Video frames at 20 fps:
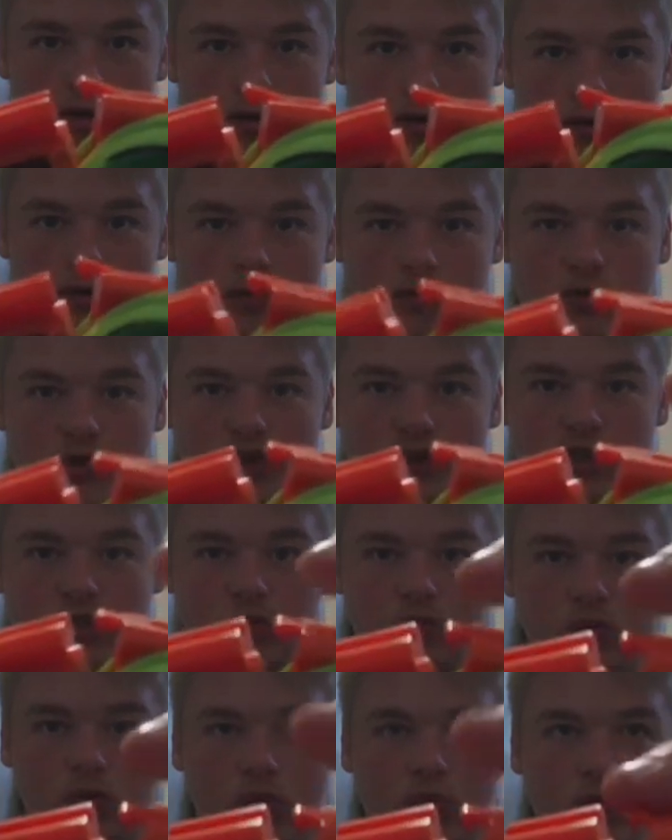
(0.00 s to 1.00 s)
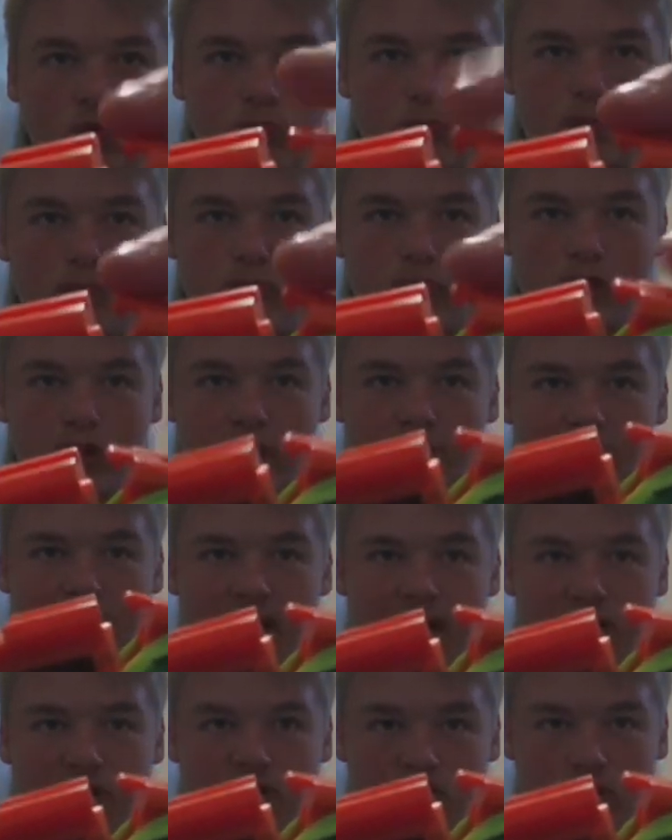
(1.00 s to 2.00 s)
this little
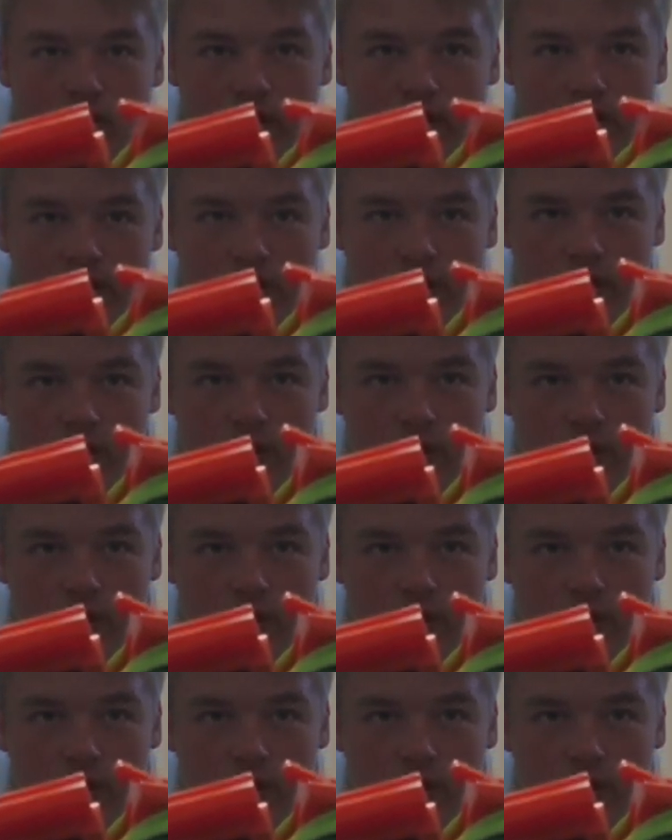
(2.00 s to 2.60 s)
catch right here,